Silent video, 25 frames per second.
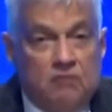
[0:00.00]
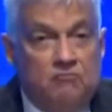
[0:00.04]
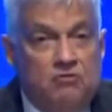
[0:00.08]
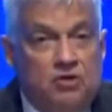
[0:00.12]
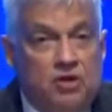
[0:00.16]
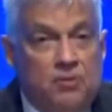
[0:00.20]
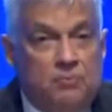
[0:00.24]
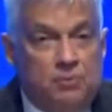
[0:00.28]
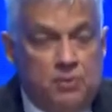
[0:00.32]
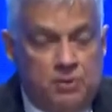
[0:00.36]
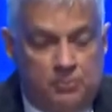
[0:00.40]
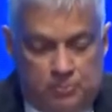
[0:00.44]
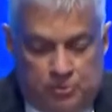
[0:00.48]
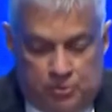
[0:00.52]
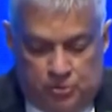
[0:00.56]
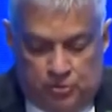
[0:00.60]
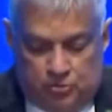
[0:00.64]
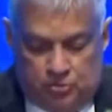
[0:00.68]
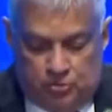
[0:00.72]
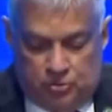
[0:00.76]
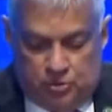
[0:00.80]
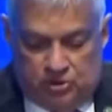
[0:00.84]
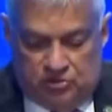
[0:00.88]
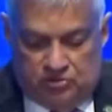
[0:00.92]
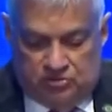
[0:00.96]
we
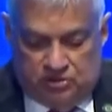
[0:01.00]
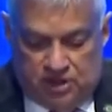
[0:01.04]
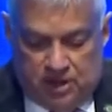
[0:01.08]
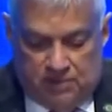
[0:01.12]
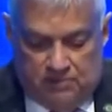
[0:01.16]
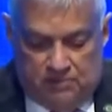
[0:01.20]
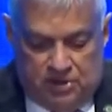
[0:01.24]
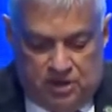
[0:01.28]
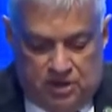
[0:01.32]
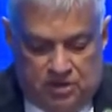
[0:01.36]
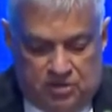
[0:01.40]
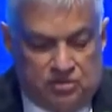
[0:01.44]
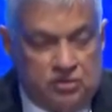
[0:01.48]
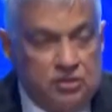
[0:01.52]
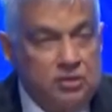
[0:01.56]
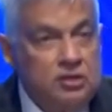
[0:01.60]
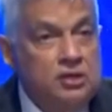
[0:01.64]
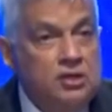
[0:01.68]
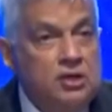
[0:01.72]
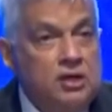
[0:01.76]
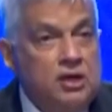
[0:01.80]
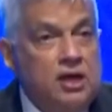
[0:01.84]
propose to establish